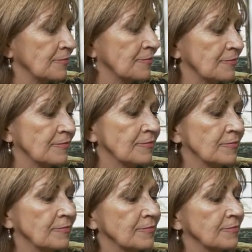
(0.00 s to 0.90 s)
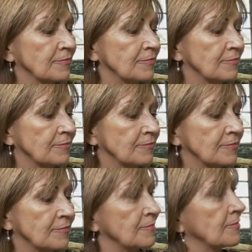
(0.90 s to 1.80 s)

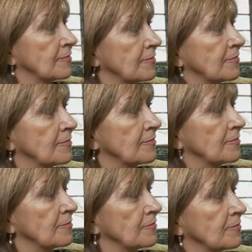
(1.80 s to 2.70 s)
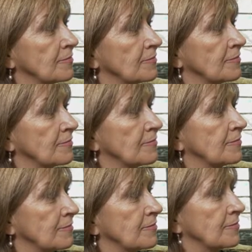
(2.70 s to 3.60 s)

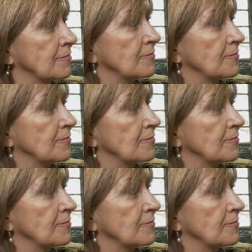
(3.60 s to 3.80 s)
(silent)